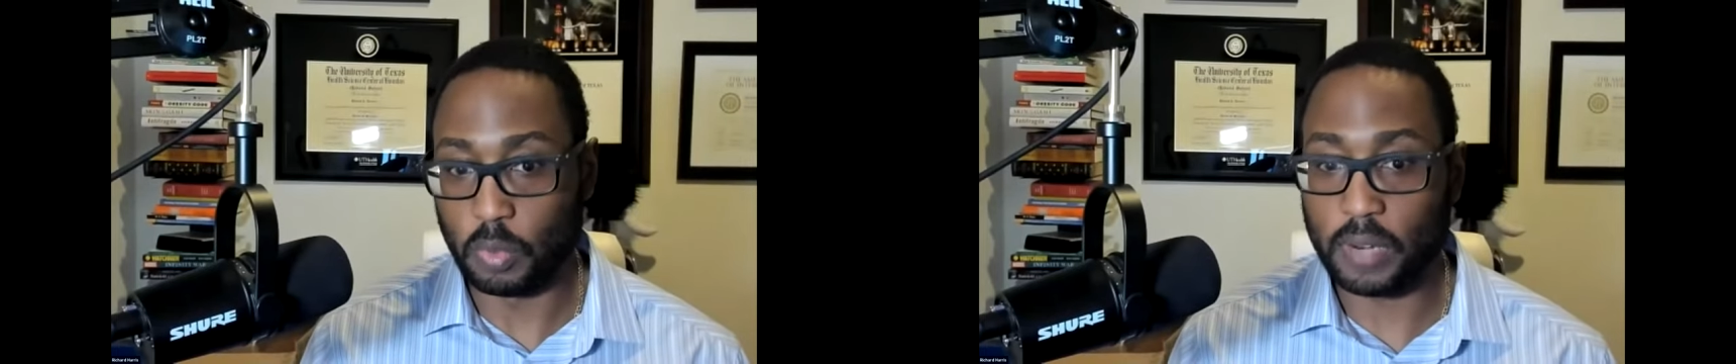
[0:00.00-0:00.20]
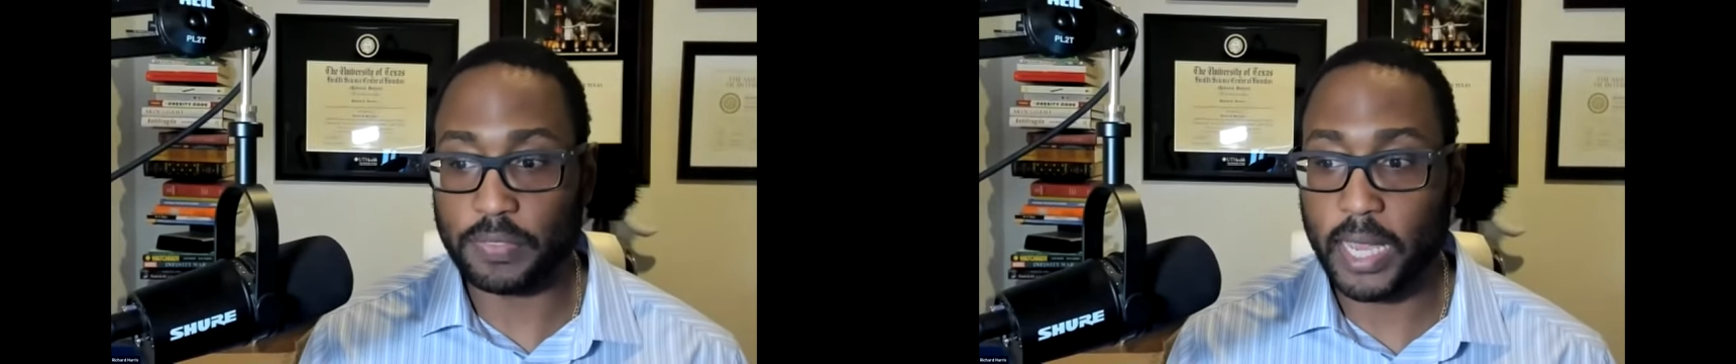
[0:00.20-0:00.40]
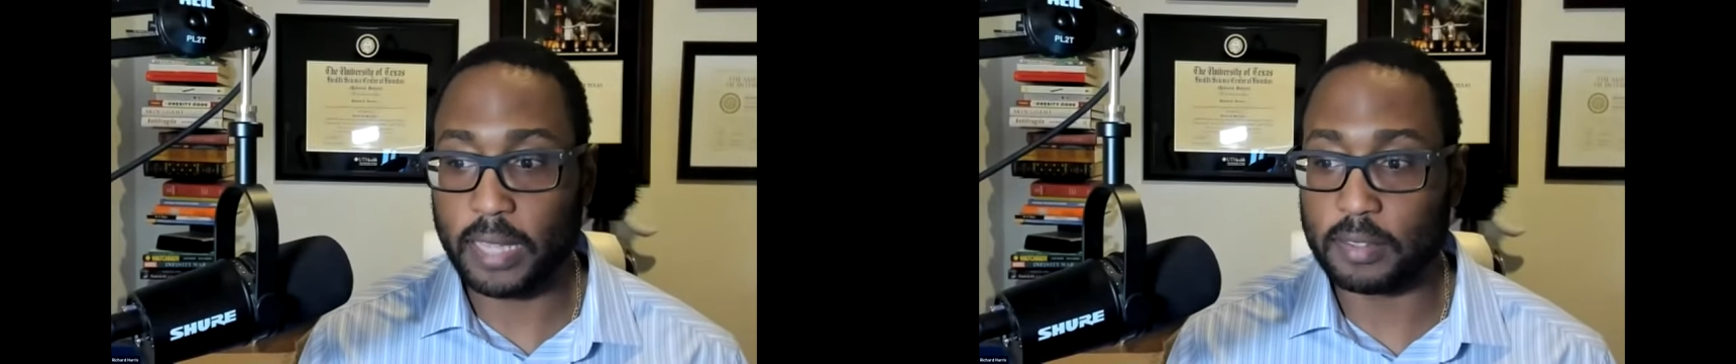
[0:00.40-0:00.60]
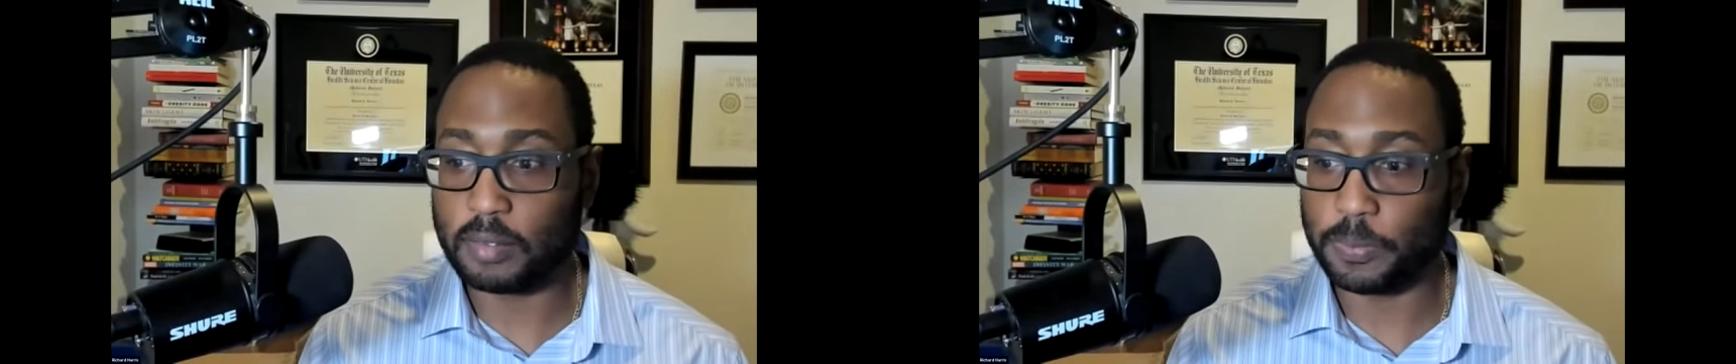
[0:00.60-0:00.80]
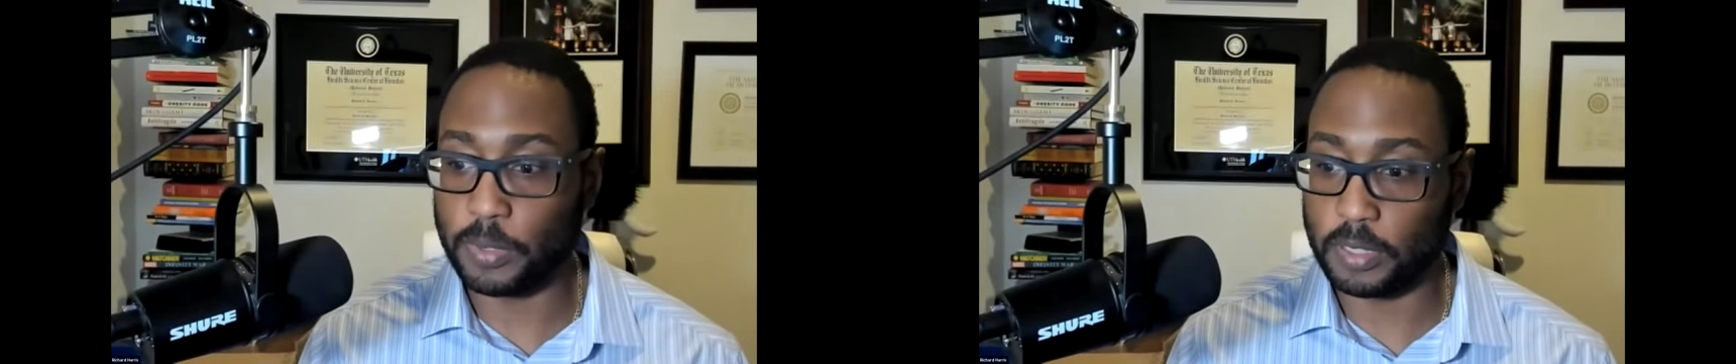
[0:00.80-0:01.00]
What if they
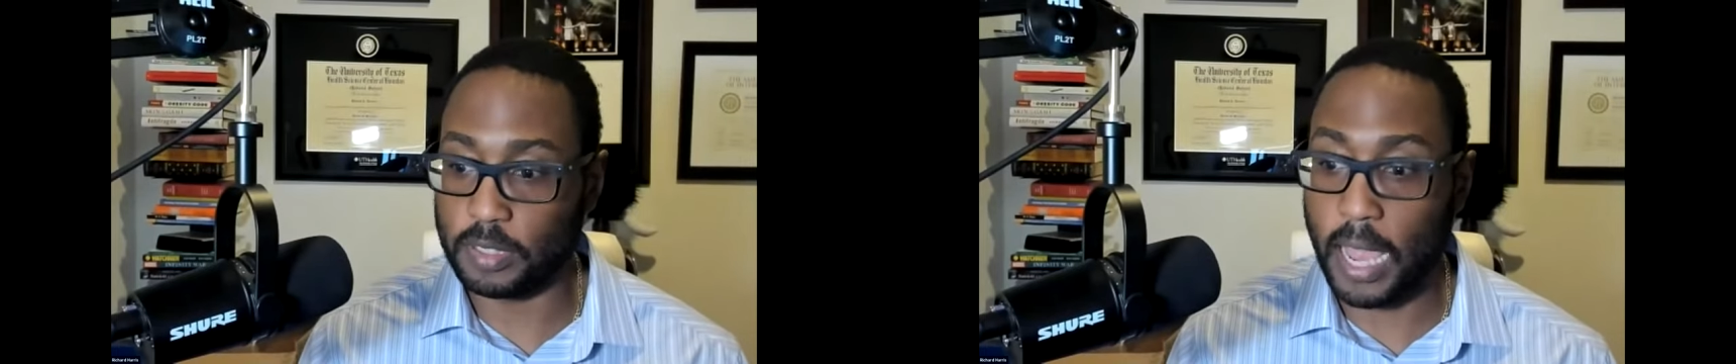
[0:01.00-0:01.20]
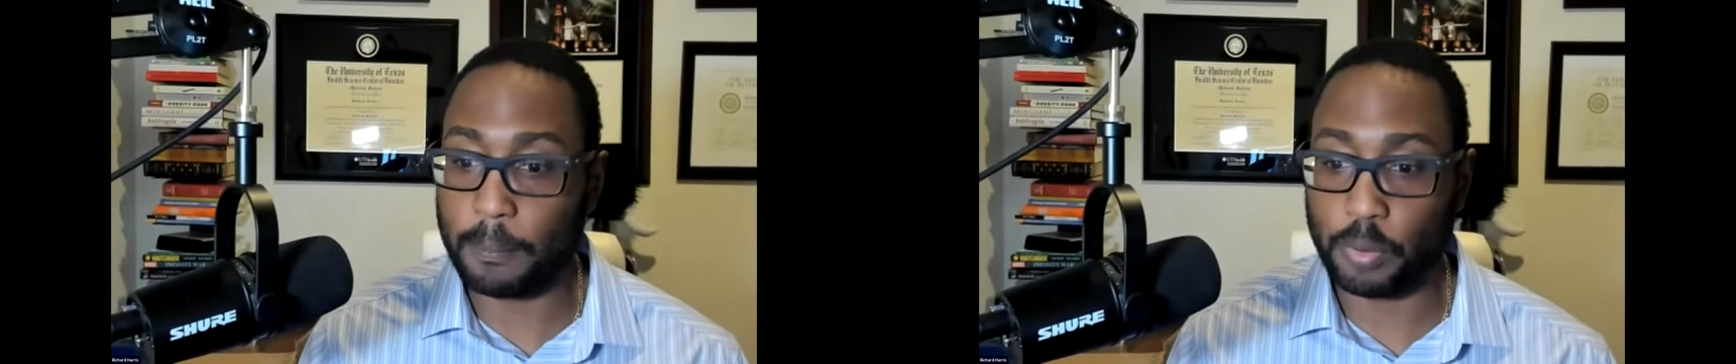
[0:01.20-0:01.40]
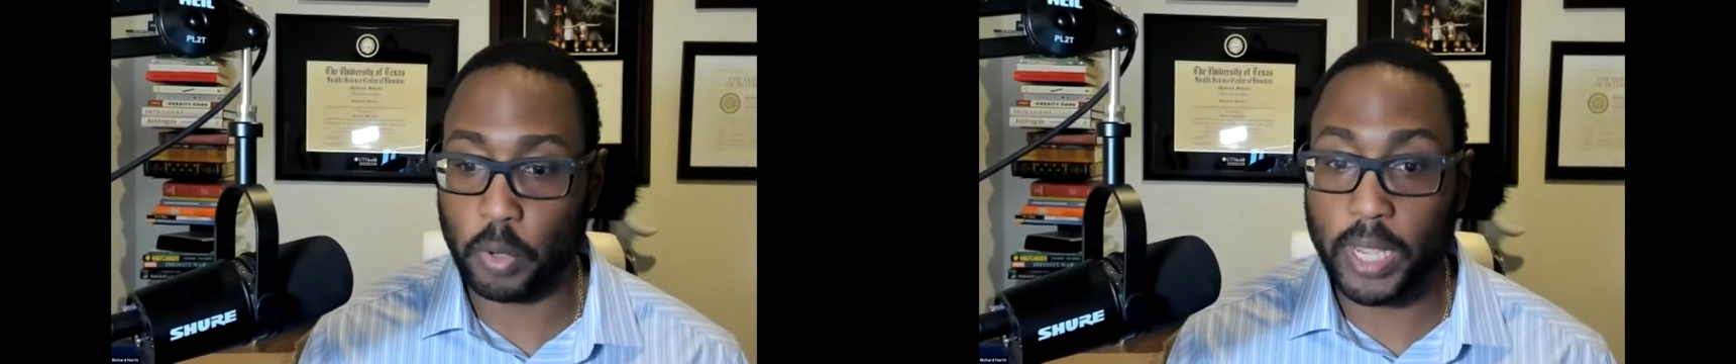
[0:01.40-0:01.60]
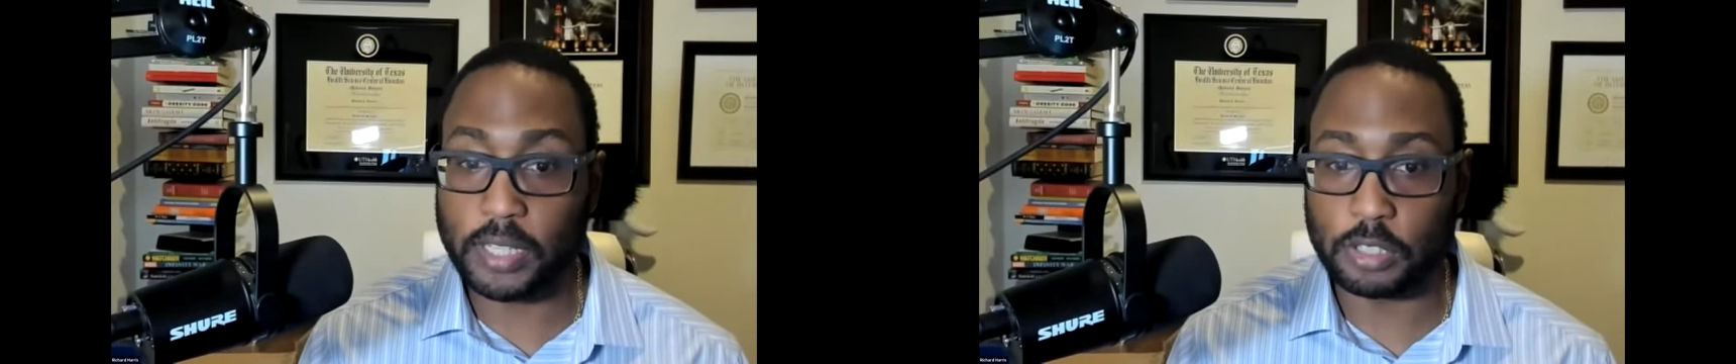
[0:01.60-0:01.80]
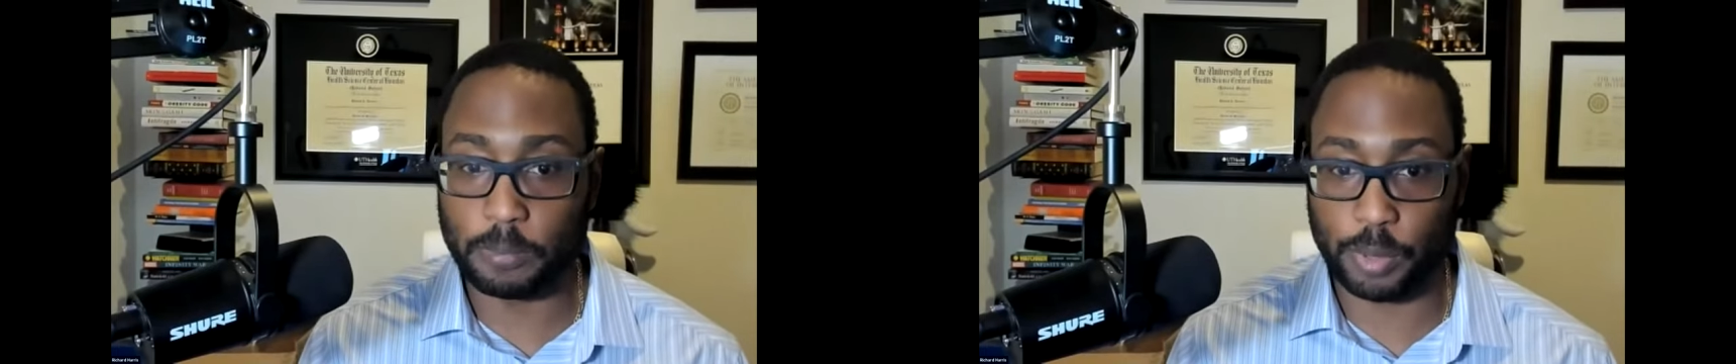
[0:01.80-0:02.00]
had not
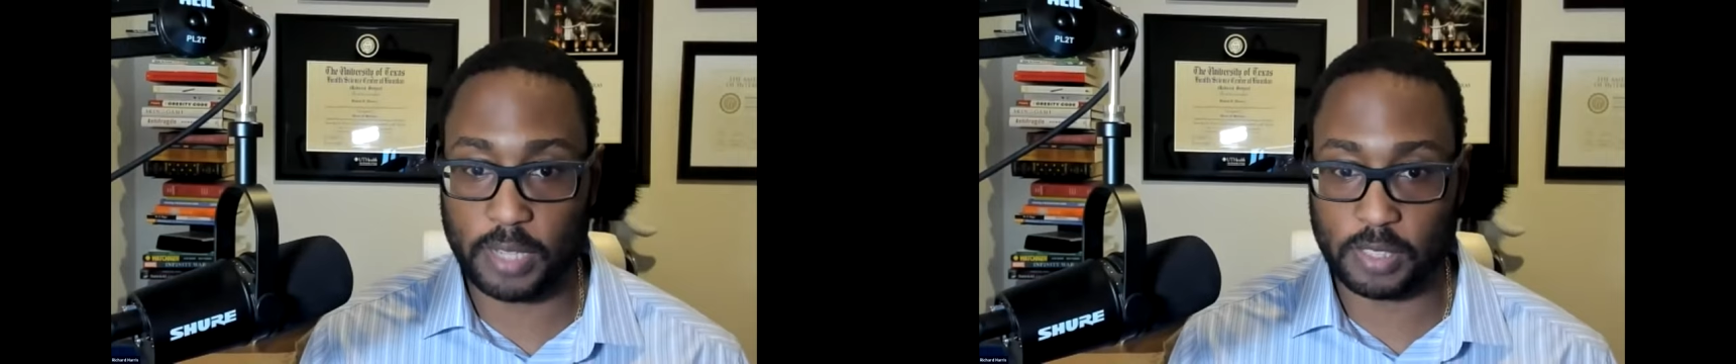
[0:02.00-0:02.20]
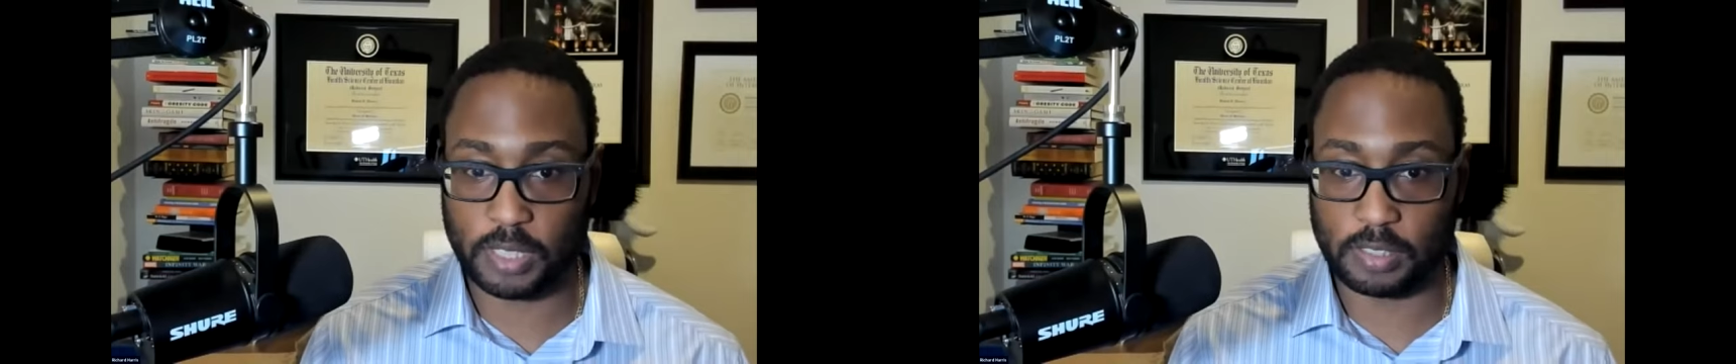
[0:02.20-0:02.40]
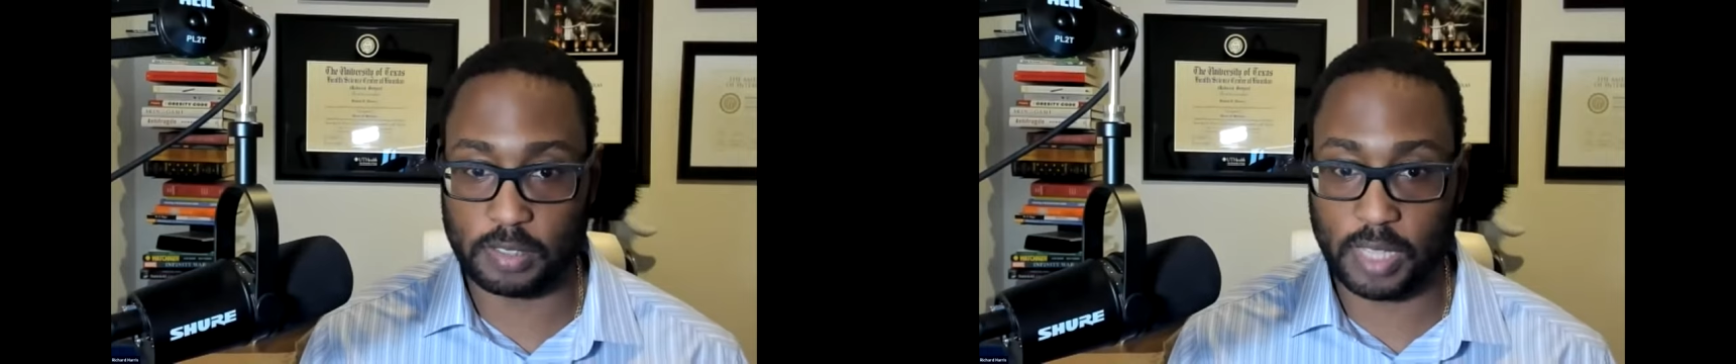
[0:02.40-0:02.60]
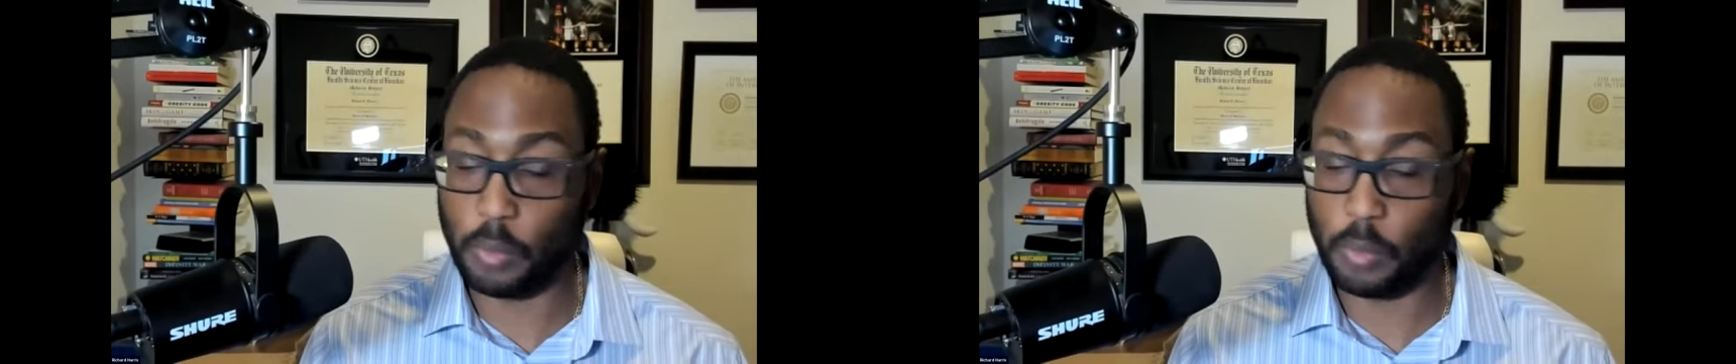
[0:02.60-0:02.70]
praised the process?